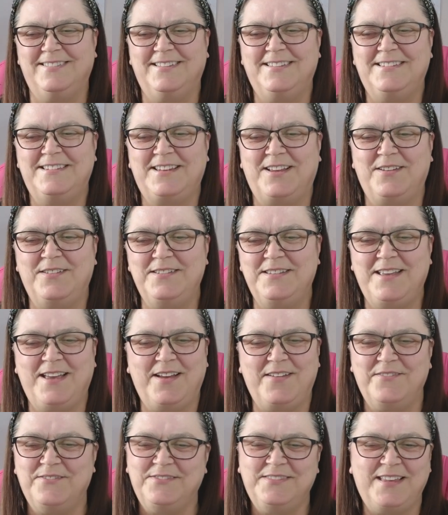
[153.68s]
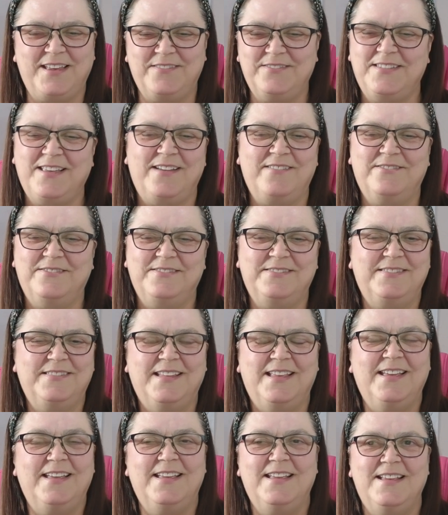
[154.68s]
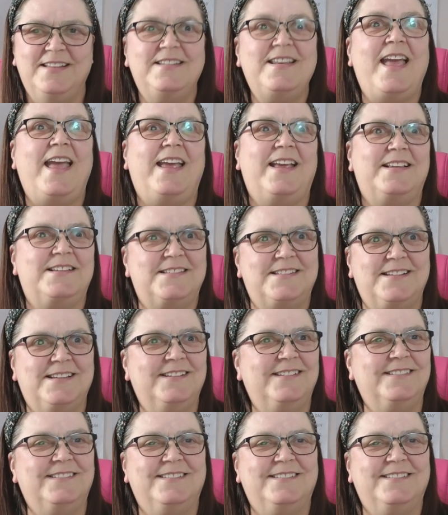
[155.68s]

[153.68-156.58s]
So, yeah. Next,